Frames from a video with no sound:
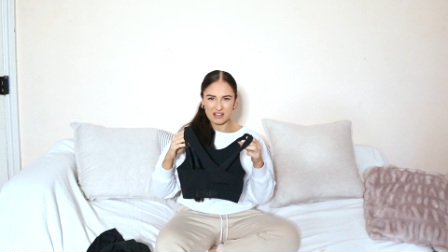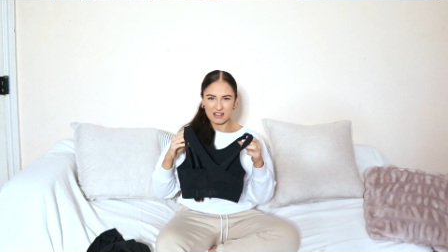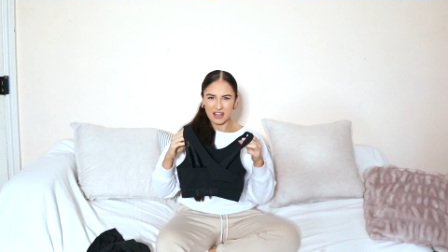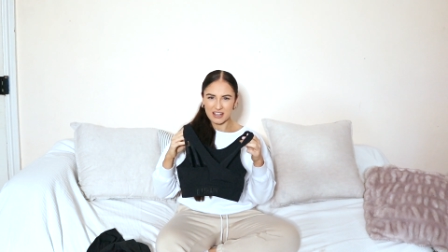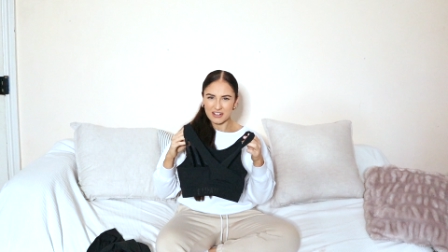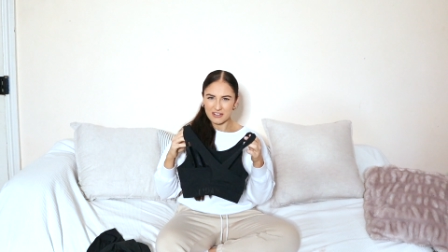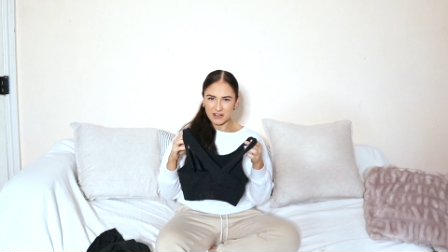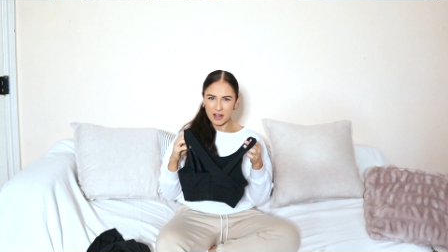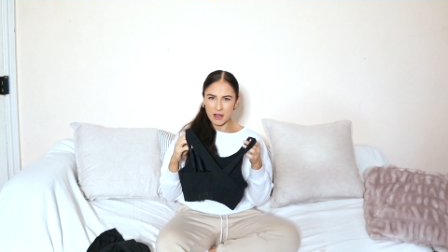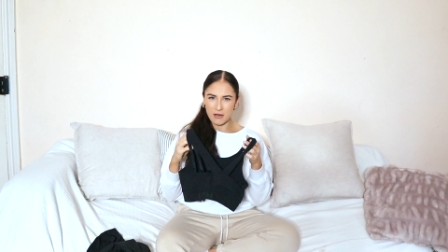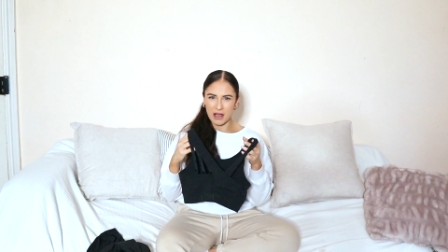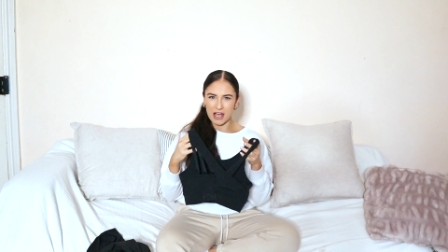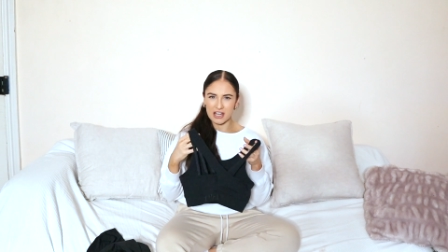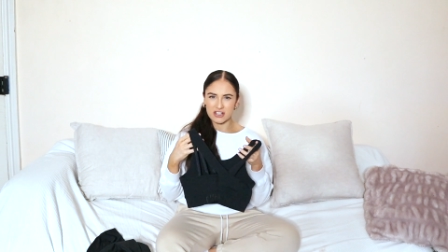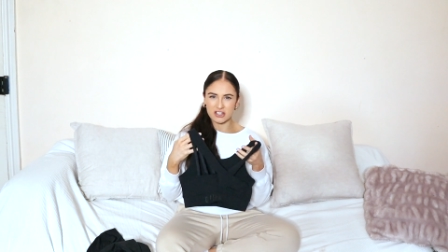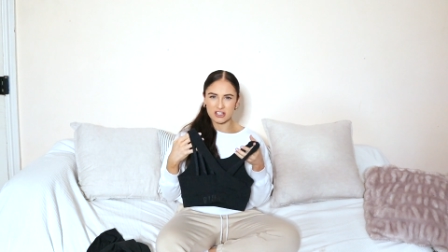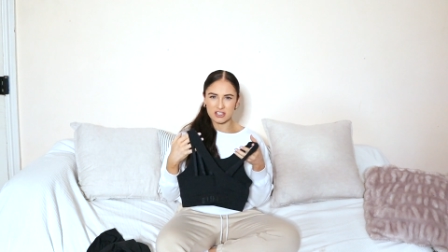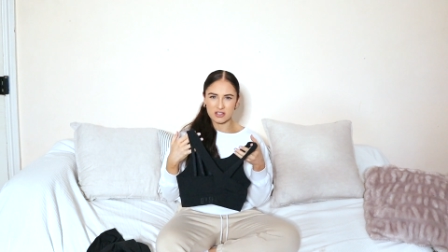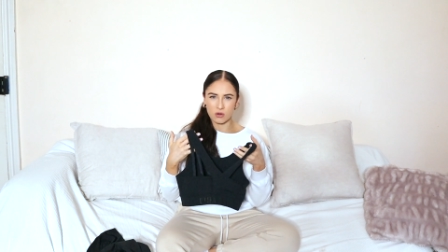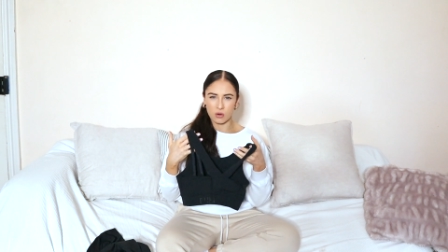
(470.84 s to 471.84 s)
I don't know, I
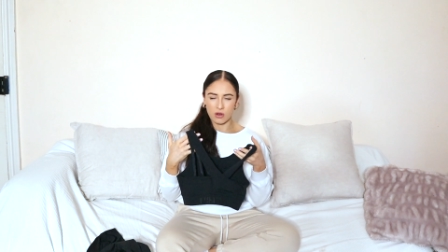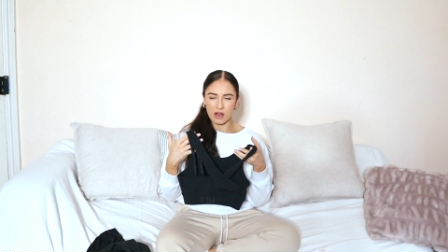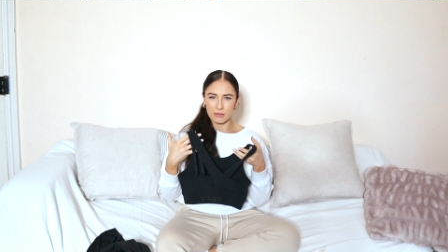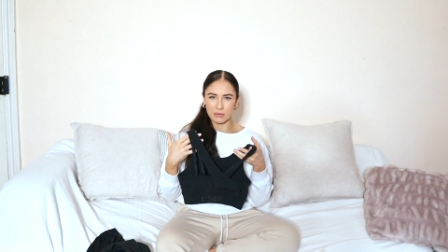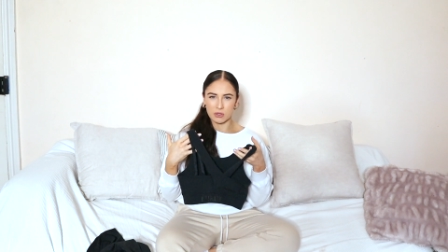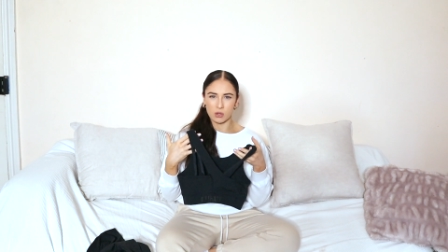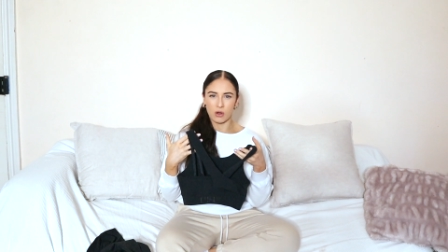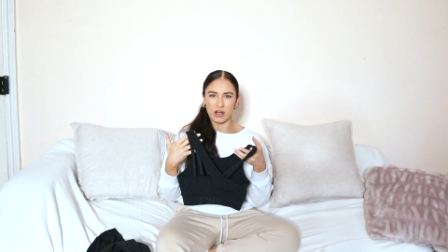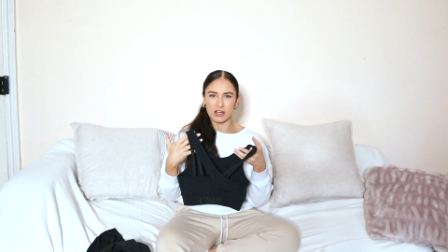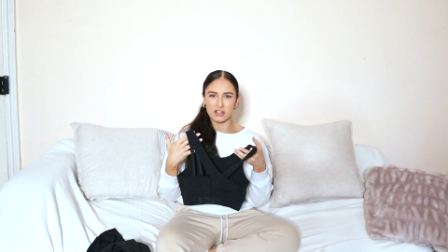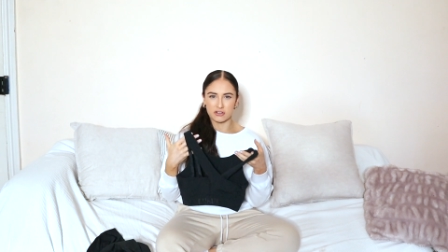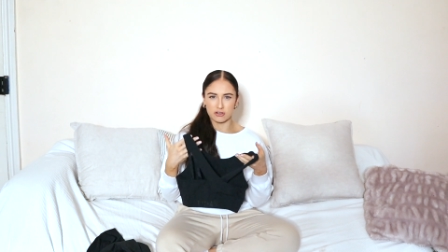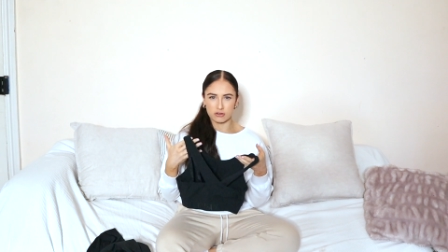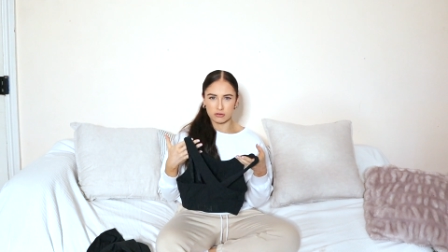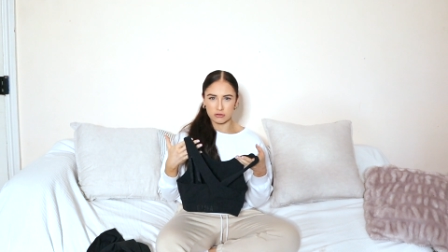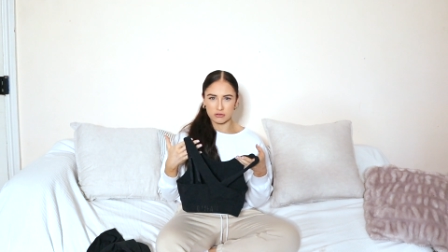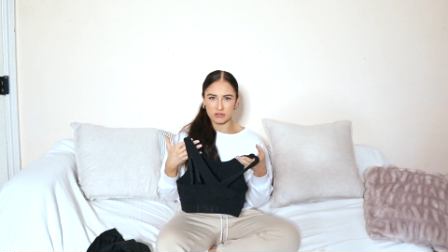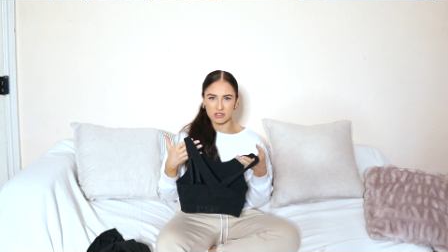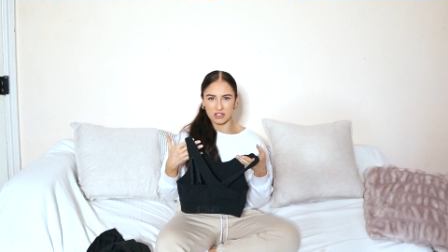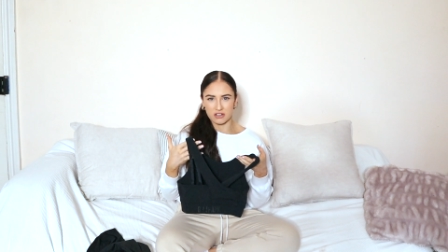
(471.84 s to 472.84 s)
just, I'm quite
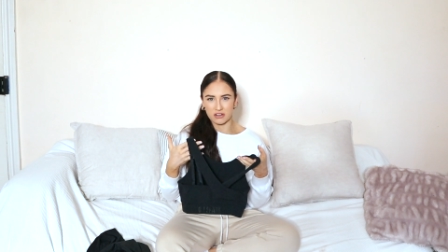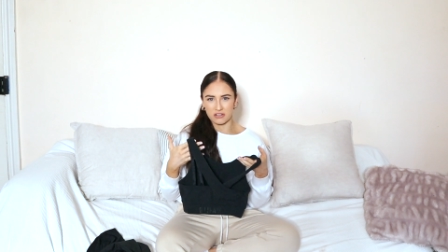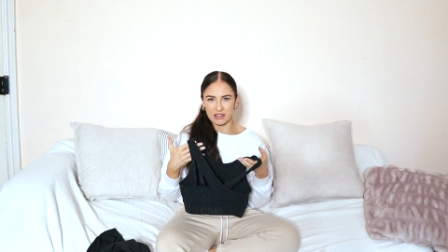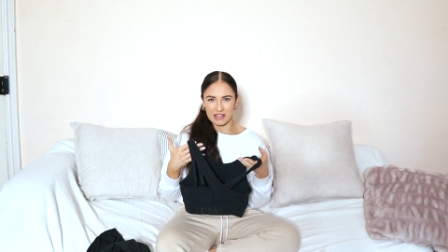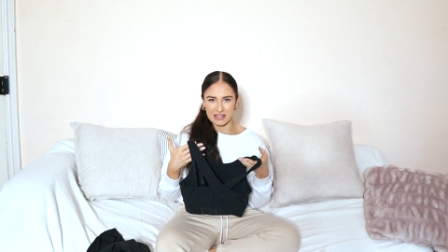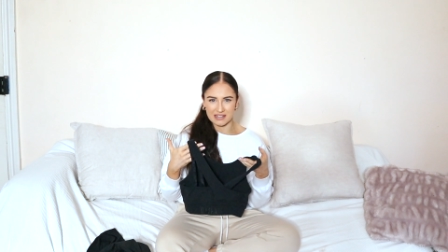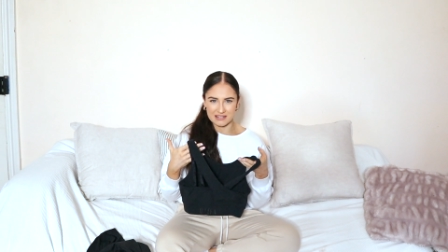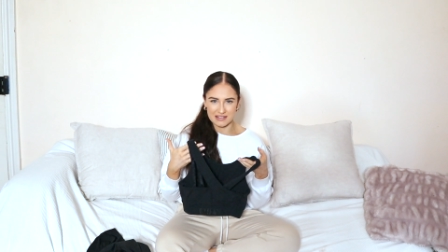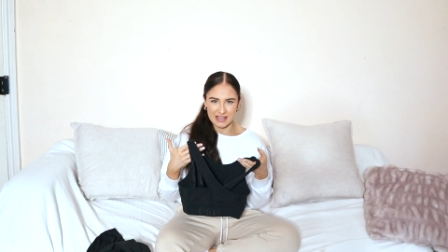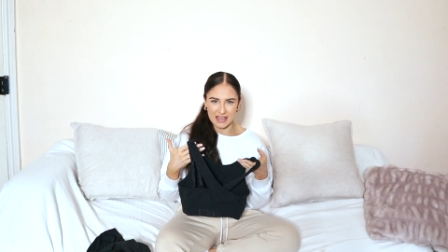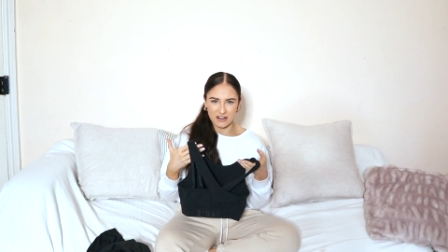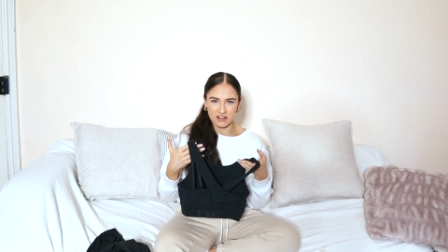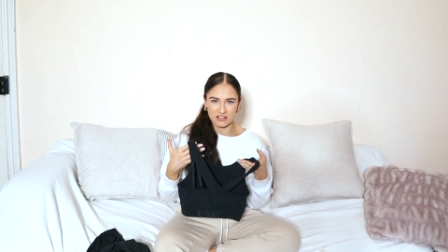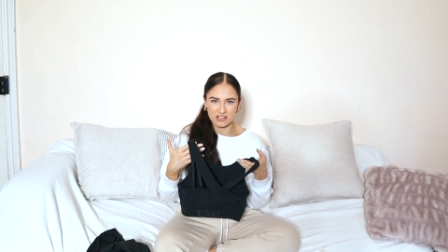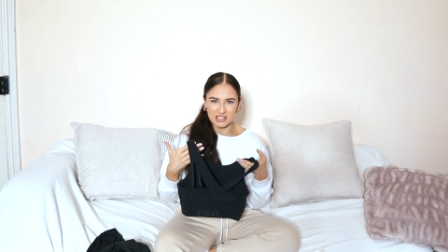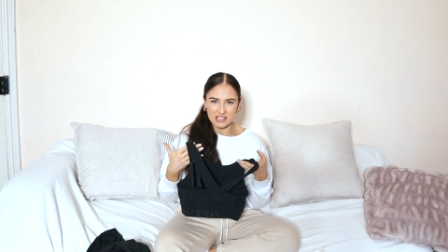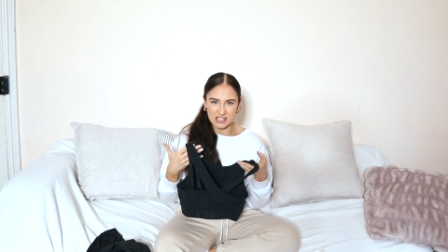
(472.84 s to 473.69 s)
drawn to things that are